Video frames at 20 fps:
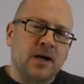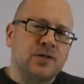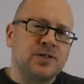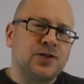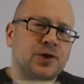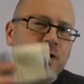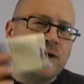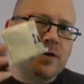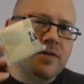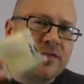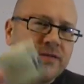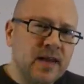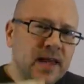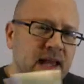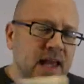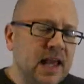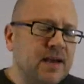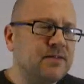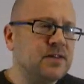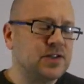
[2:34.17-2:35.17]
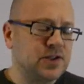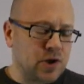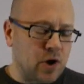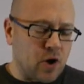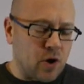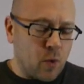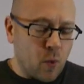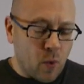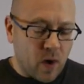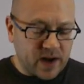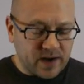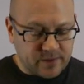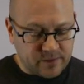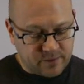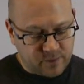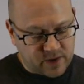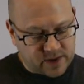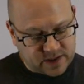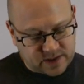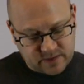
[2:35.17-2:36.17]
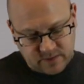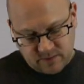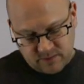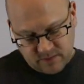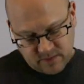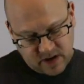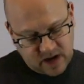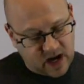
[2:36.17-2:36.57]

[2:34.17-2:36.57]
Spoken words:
So you're thinking of a song, one of, what is it,